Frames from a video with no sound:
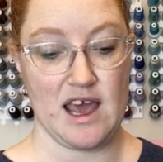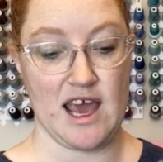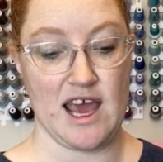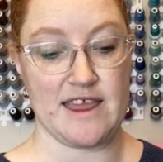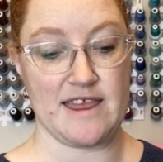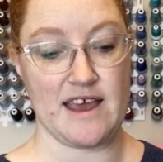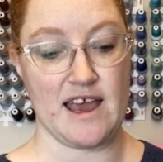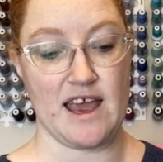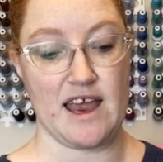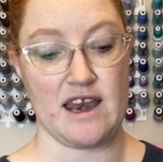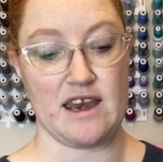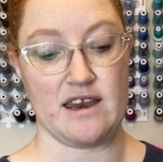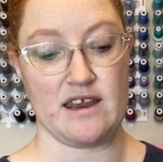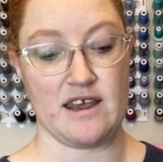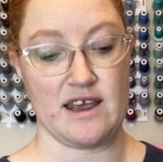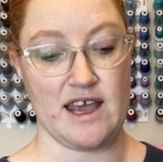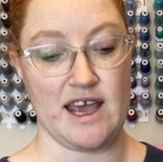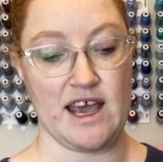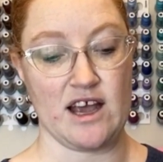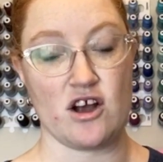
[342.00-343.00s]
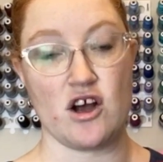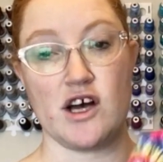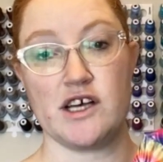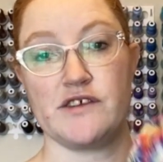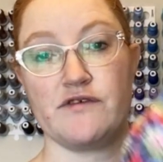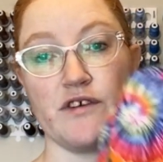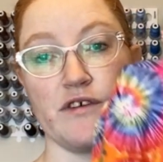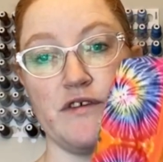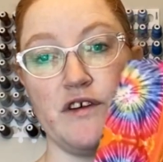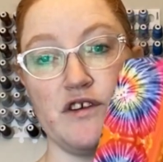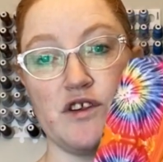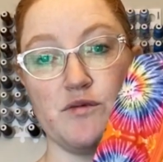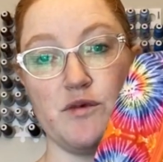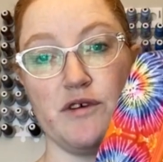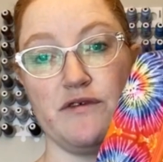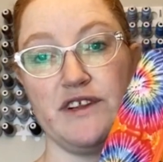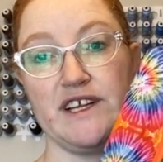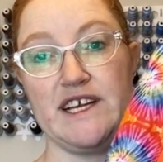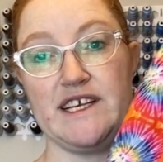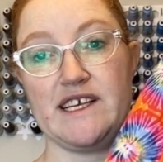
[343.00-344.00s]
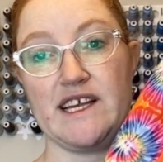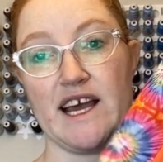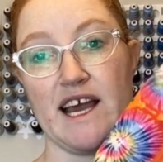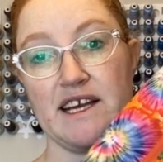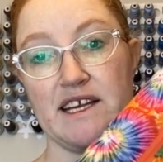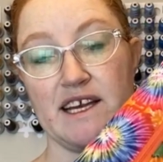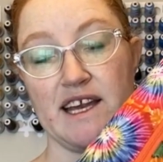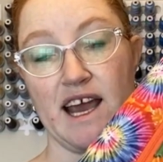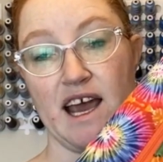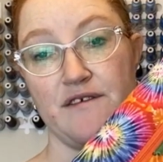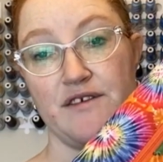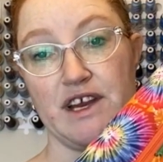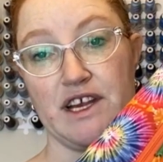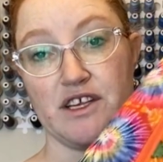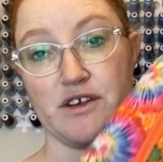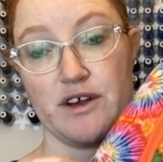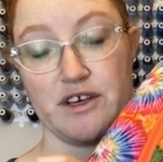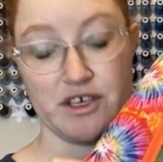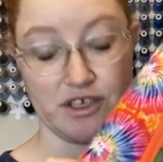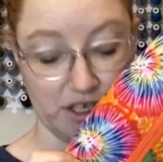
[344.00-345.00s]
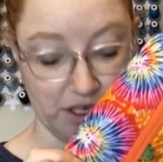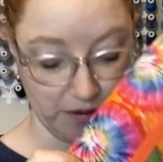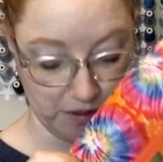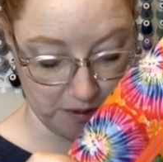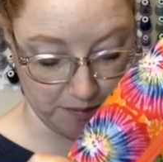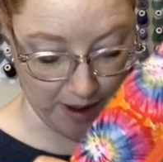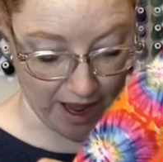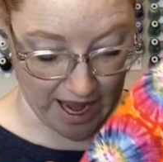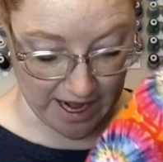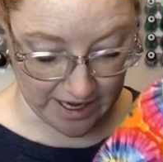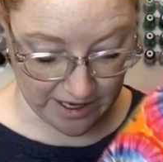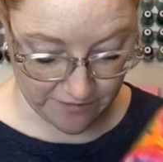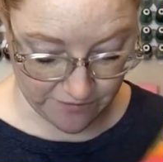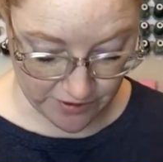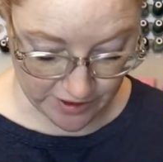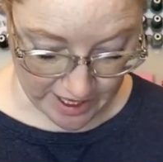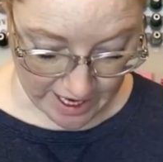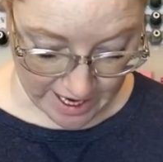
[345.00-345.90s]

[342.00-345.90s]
And then it calls for fusible fleece, and I didn't have any, so I just used batting for